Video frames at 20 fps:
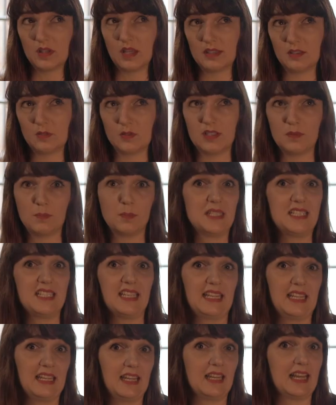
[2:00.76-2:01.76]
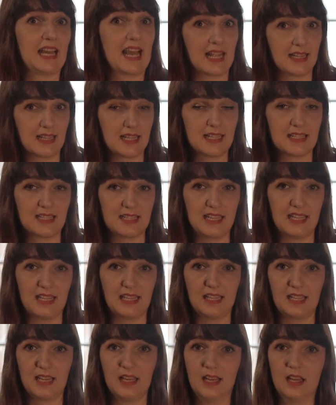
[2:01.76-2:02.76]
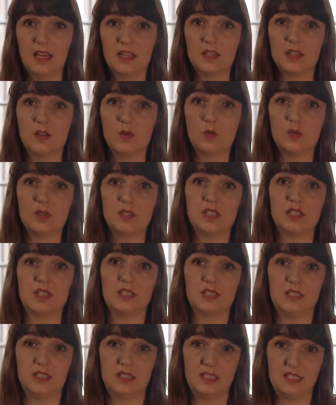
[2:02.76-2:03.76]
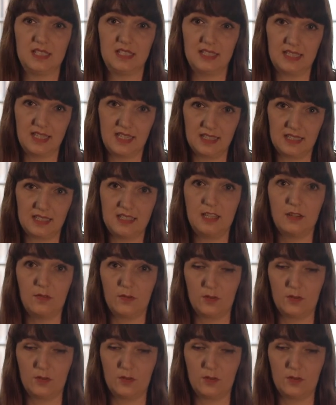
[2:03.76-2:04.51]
there was a particular ganzi that was distinctive